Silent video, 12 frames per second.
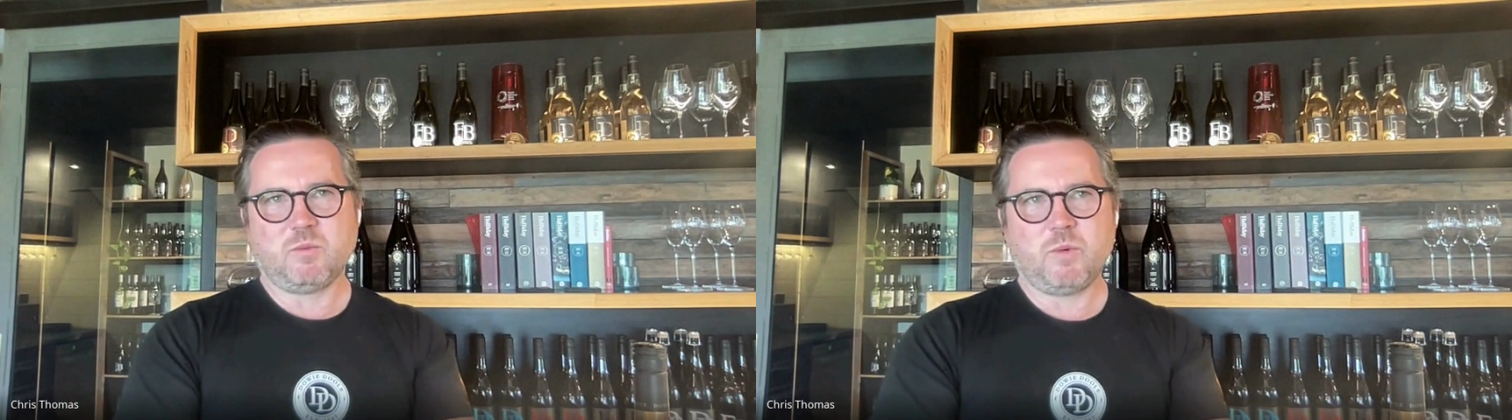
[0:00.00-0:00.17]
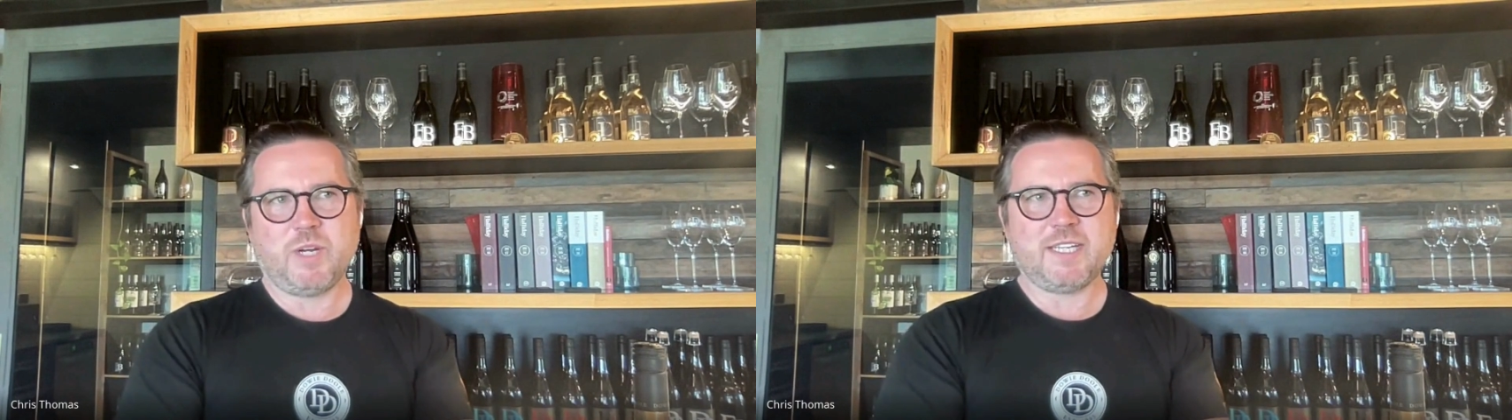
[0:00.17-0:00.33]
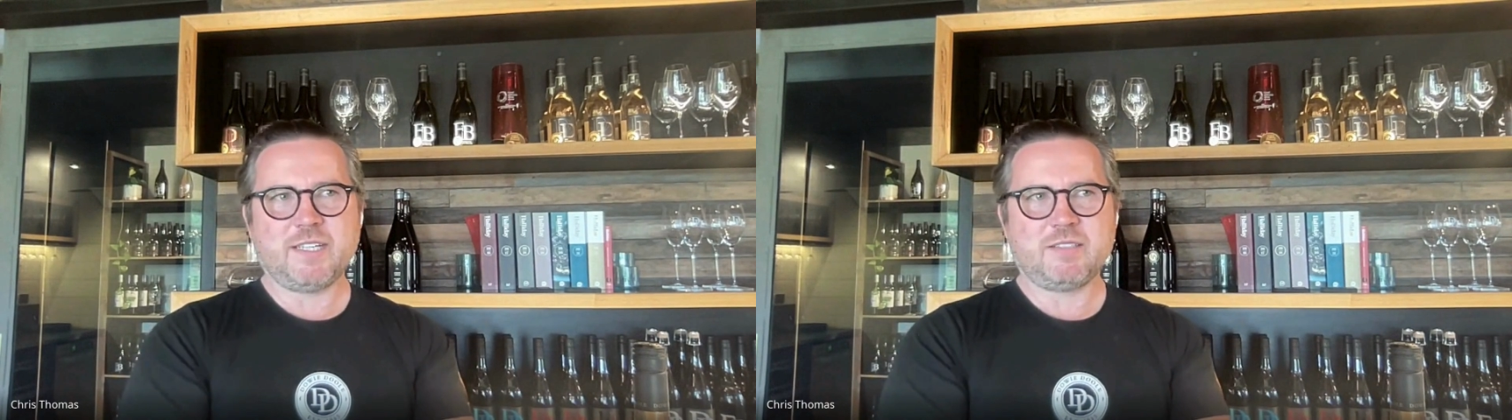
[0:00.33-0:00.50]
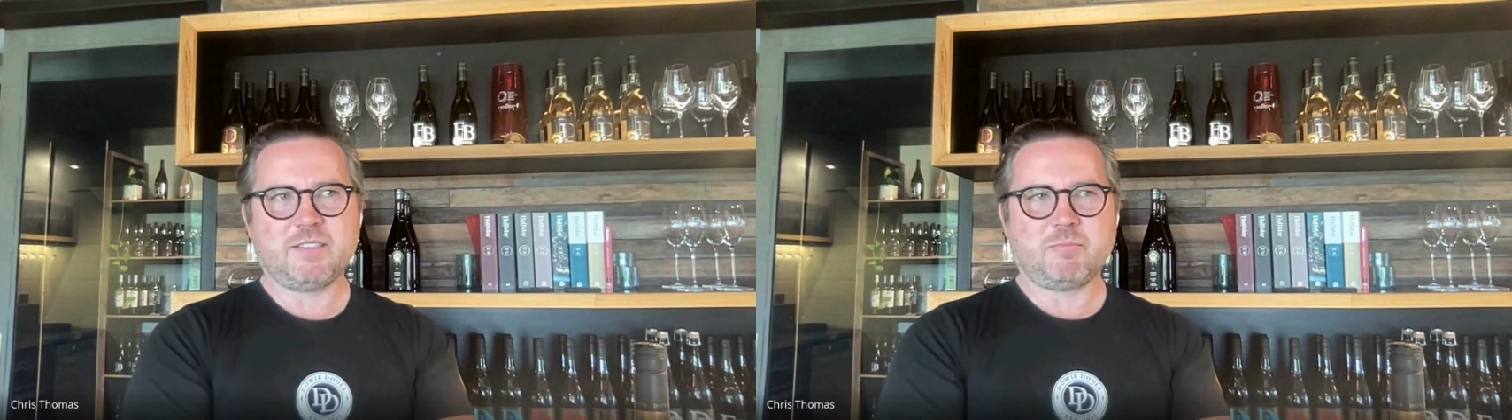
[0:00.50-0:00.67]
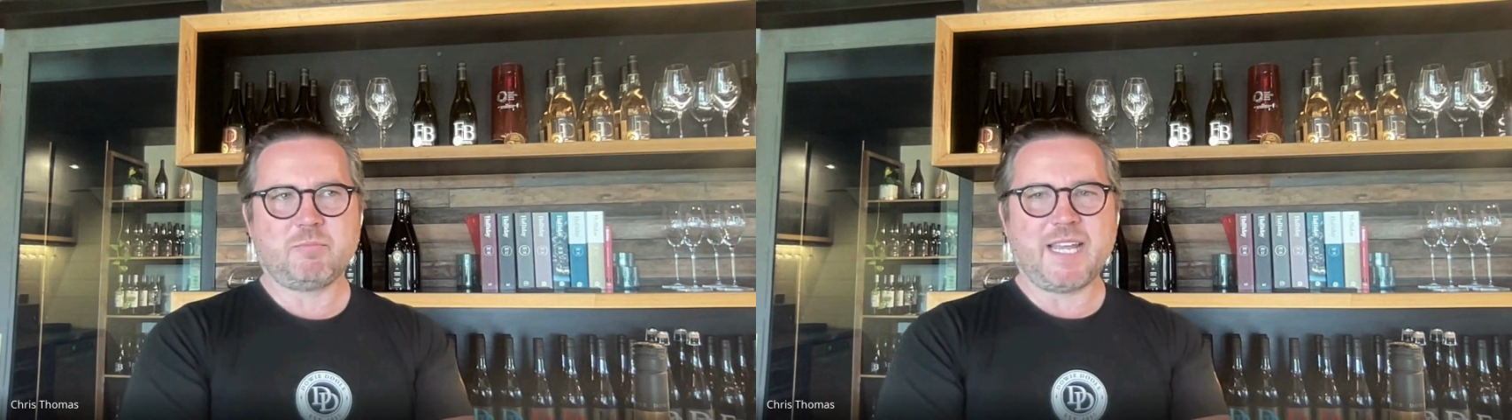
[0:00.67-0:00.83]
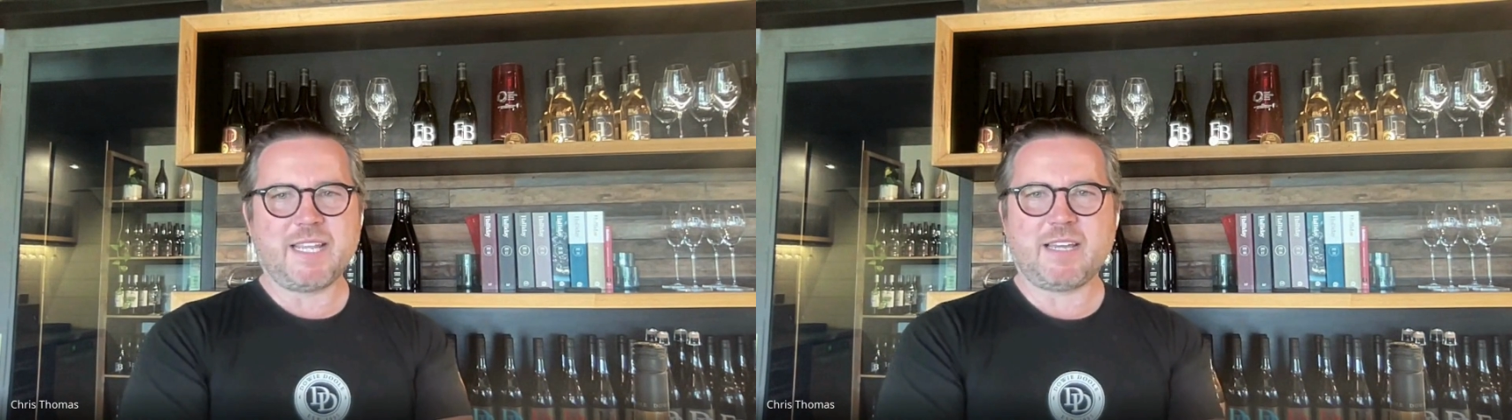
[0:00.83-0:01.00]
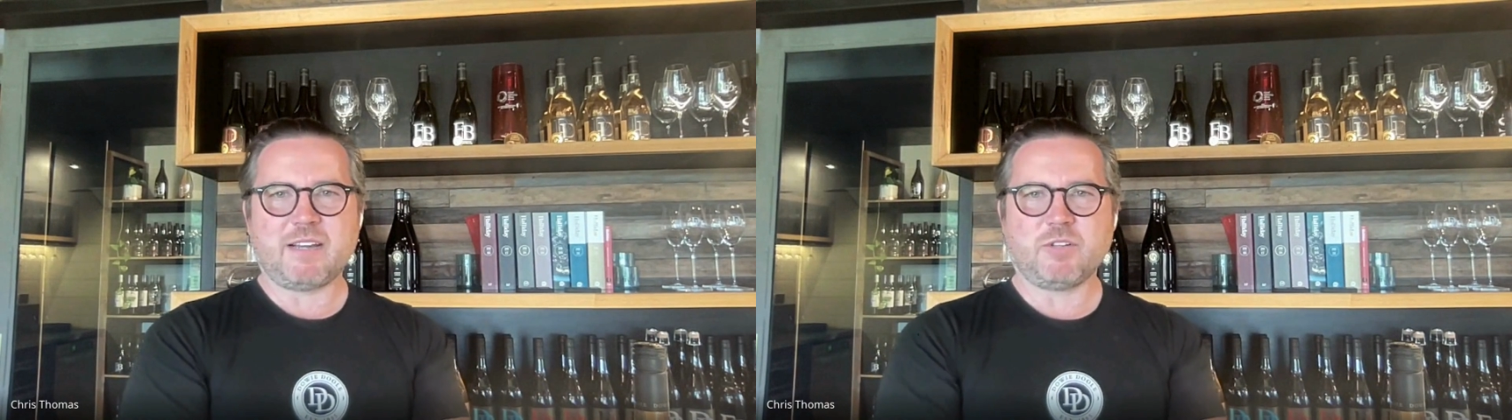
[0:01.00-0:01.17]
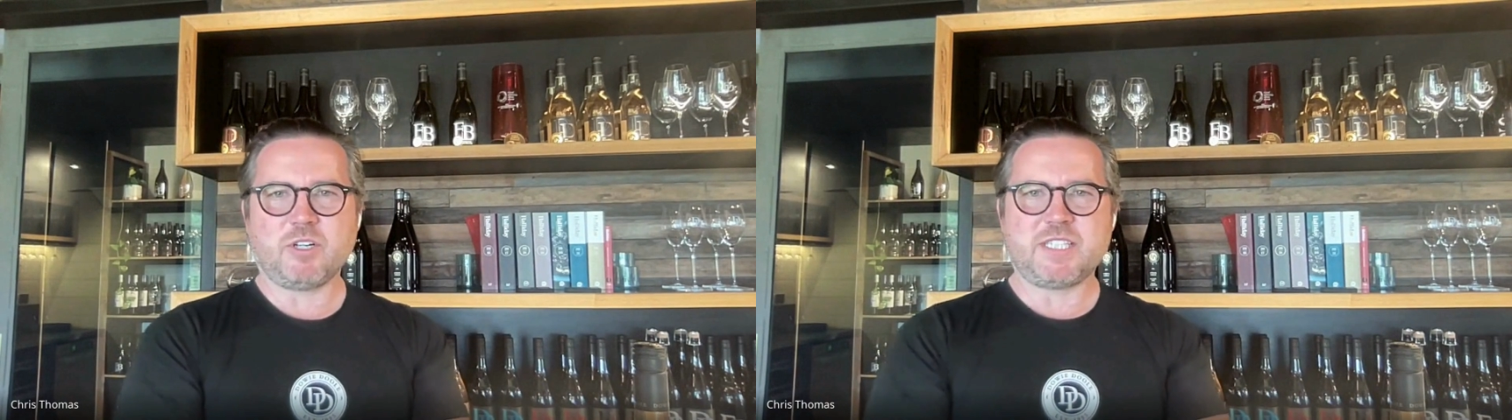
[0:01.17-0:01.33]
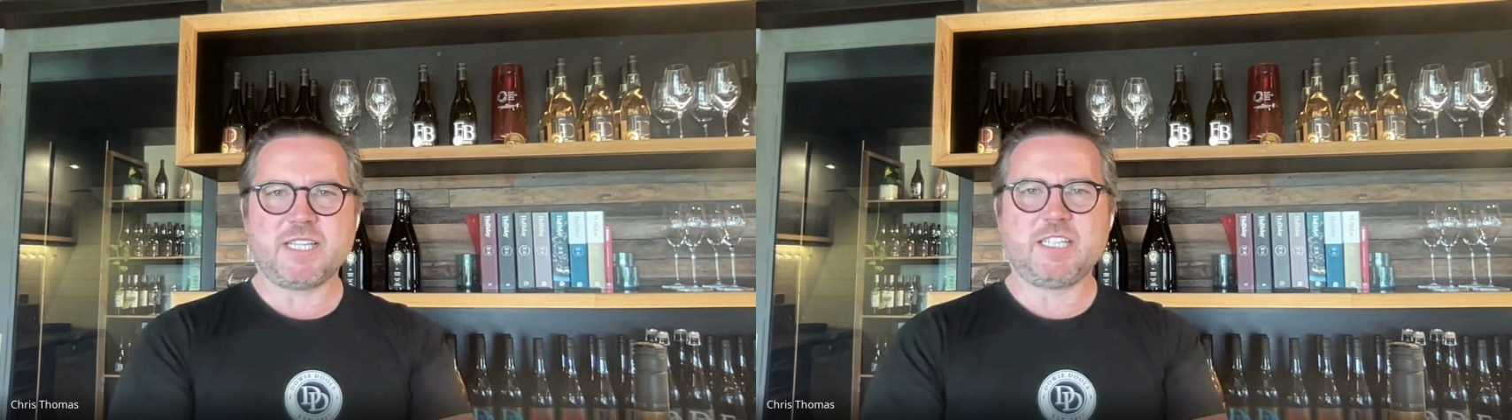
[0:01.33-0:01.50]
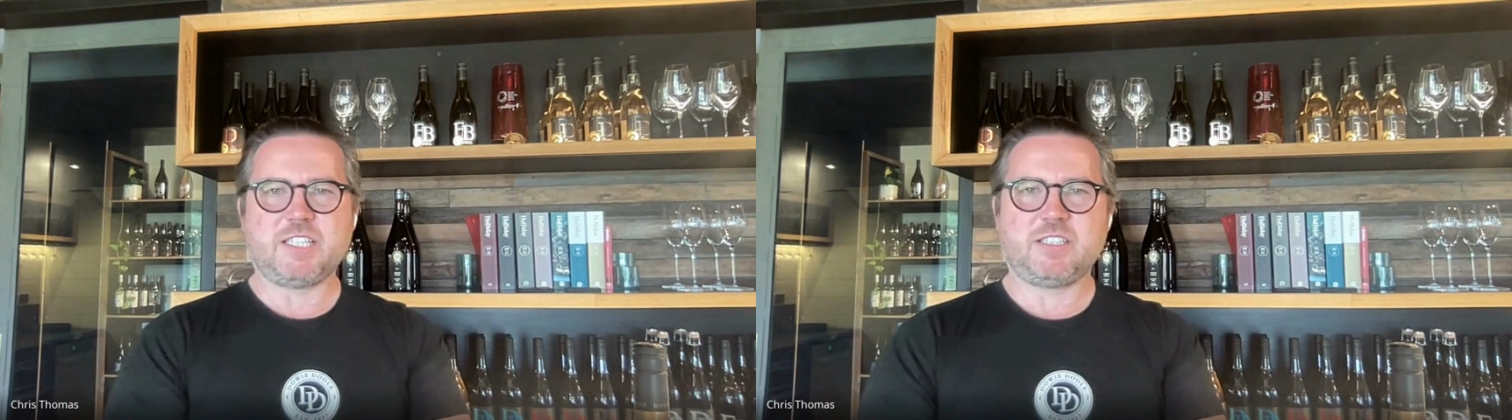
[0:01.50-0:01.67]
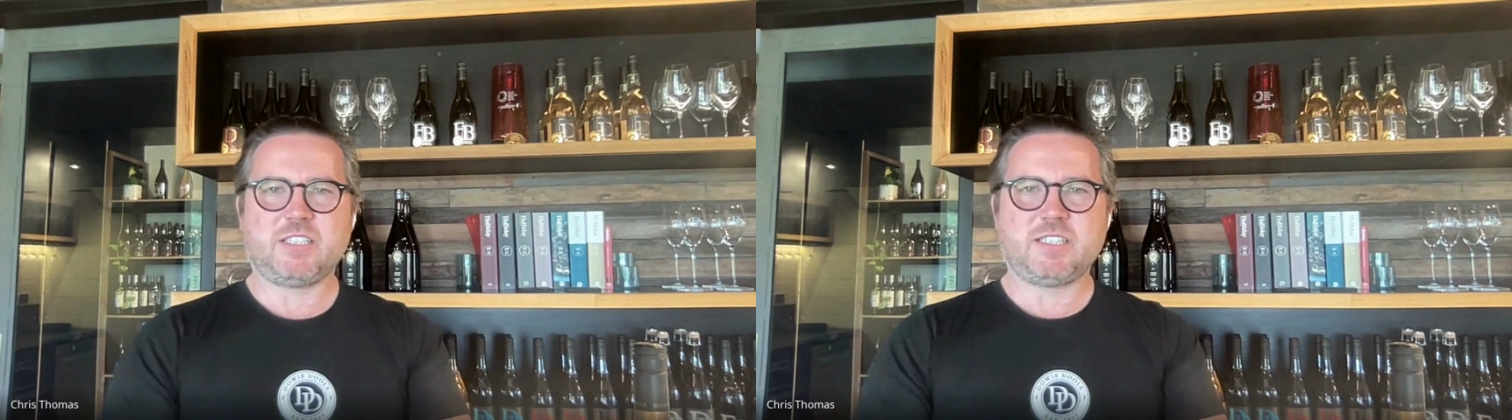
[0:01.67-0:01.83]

we didn't make that rosé